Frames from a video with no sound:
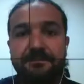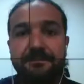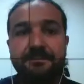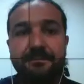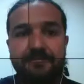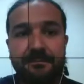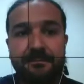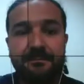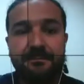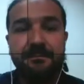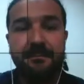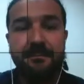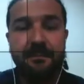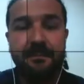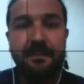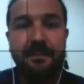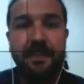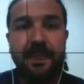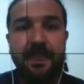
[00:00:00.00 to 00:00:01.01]
sure. I think
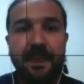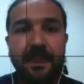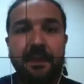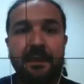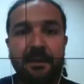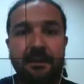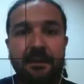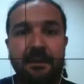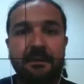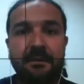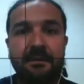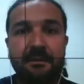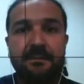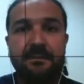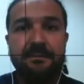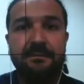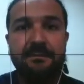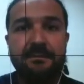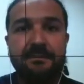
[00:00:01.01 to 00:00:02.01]
it's if it's not on our
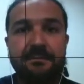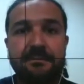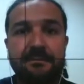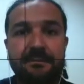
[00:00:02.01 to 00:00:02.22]
roadmap,